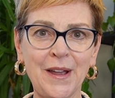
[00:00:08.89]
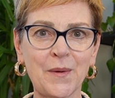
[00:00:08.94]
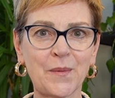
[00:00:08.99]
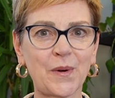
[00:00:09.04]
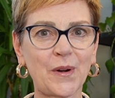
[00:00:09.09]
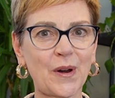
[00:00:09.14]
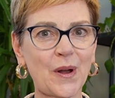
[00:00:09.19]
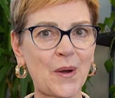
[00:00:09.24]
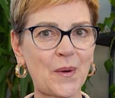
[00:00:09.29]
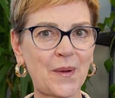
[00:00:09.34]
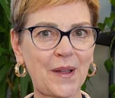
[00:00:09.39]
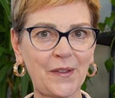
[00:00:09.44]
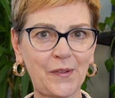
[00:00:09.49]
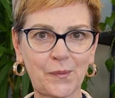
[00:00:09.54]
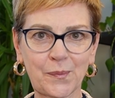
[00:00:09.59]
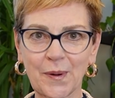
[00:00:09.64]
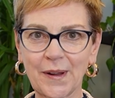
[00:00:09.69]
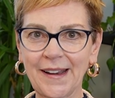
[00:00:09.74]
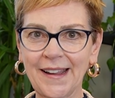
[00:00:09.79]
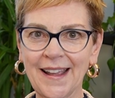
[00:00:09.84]
We're always
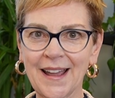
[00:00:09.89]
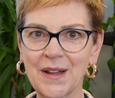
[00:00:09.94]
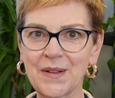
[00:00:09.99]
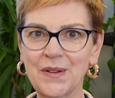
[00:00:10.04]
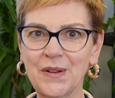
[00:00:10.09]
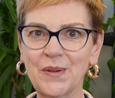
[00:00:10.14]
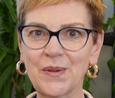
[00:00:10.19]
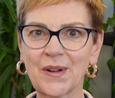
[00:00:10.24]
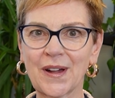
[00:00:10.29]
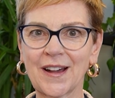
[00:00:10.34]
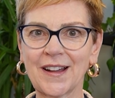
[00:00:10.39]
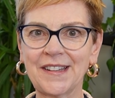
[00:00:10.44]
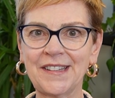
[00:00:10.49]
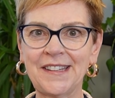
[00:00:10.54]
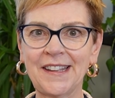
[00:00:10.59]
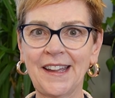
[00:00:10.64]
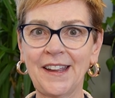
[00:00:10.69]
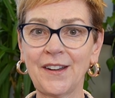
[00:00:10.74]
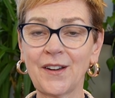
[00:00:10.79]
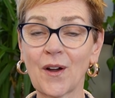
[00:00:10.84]
putting out new
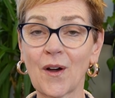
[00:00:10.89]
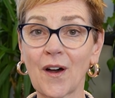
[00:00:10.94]
content,